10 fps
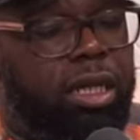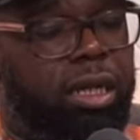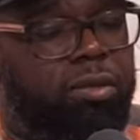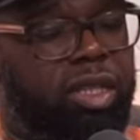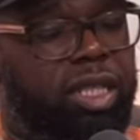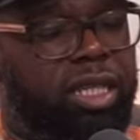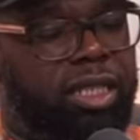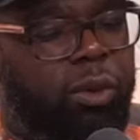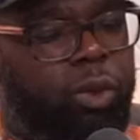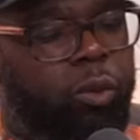um, the things
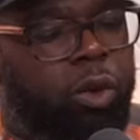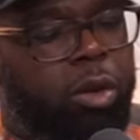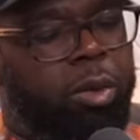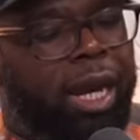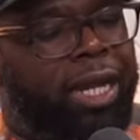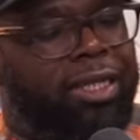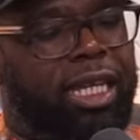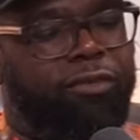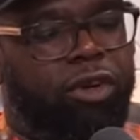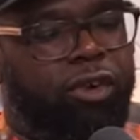that we walk by and
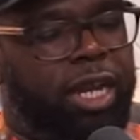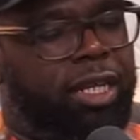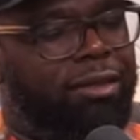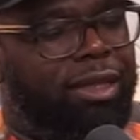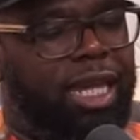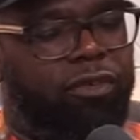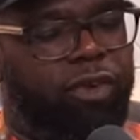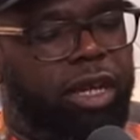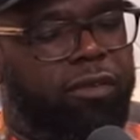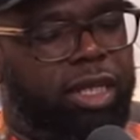take for granted. Thank you
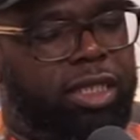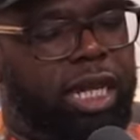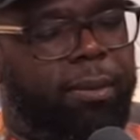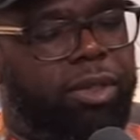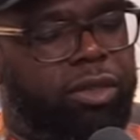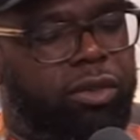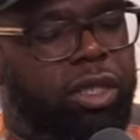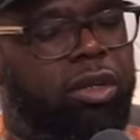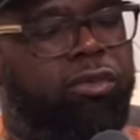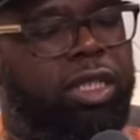for giving us the mm-hmm.
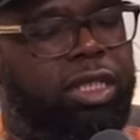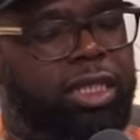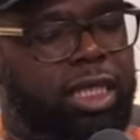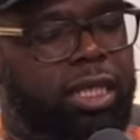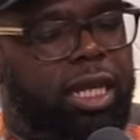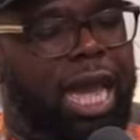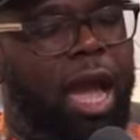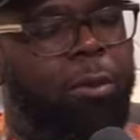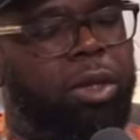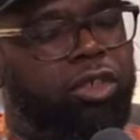opportunity to really see
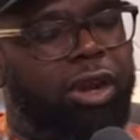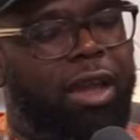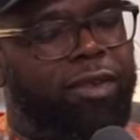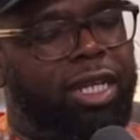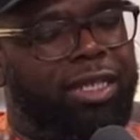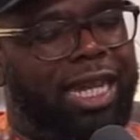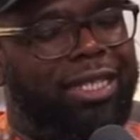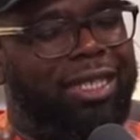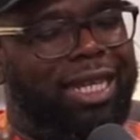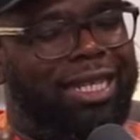how much gravity is
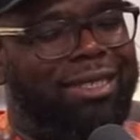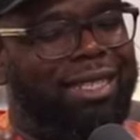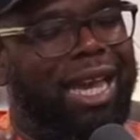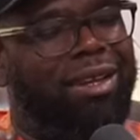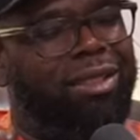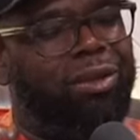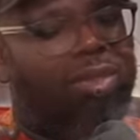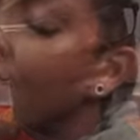actually inside of those